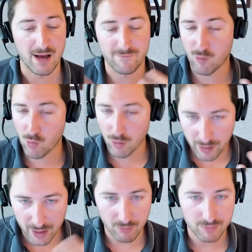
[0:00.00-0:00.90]

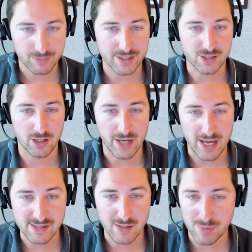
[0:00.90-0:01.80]
for let's call it
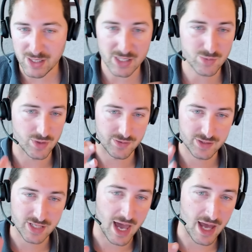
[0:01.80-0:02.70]
SMBs
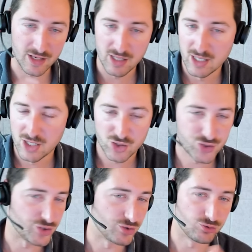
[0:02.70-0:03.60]
with 10
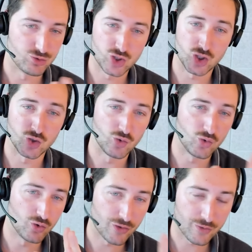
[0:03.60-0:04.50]
to
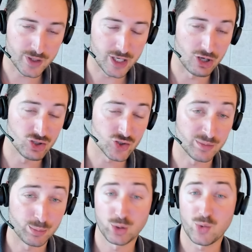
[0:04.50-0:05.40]
2 to 300
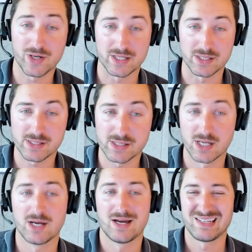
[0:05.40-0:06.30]
employees,
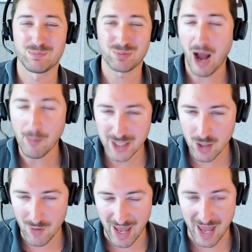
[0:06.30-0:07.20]
you probably
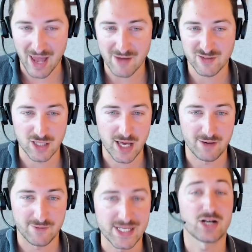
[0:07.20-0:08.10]
don't have a
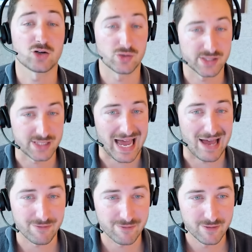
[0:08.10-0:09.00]
lot of technical
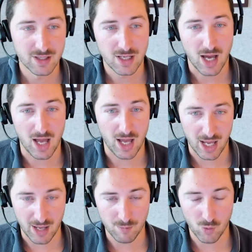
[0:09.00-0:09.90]
staff
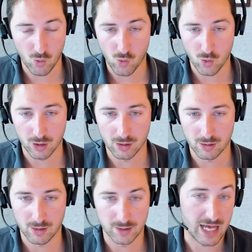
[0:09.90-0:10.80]

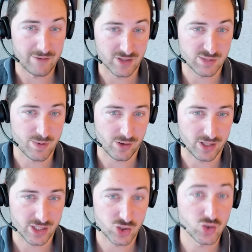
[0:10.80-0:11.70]
or a lot of
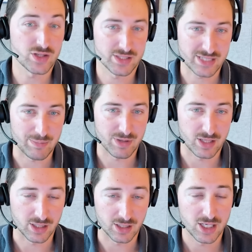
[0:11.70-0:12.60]
experience doing this type of
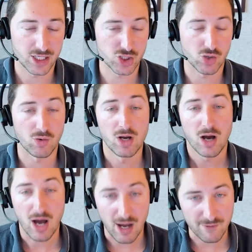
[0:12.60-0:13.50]
thing. And so
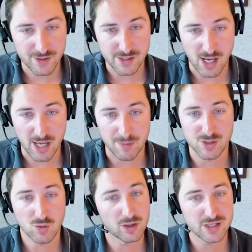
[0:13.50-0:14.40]

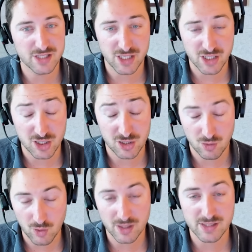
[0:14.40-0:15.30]
oftentimes
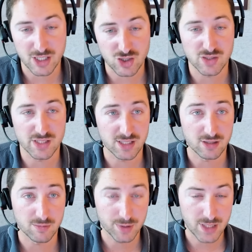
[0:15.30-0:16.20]
organizations
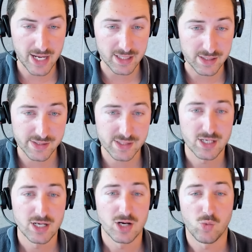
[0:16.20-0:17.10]
seeking compliance
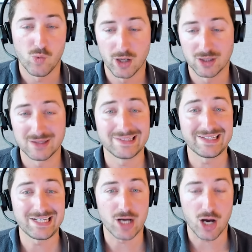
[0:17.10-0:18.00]
will
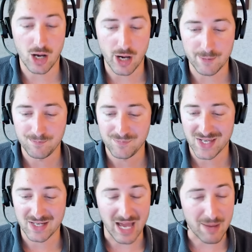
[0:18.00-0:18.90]
lean on
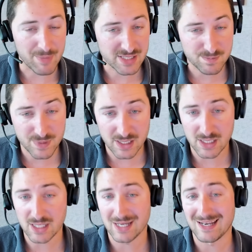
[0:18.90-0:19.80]
an
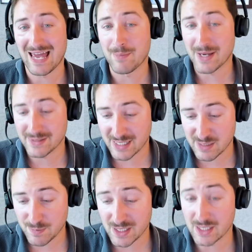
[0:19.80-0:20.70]
MSP, an
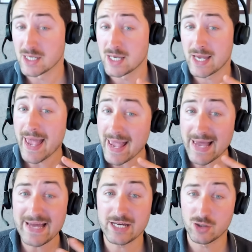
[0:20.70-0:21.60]
MSSP,
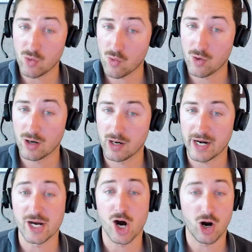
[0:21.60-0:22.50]
and or
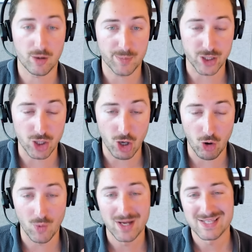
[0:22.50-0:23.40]
an
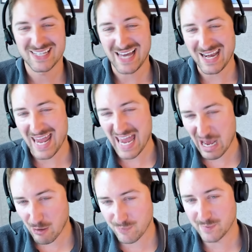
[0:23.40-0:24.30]
RPO to kind of
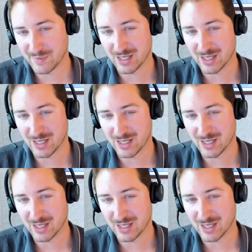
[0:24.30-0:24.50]
help them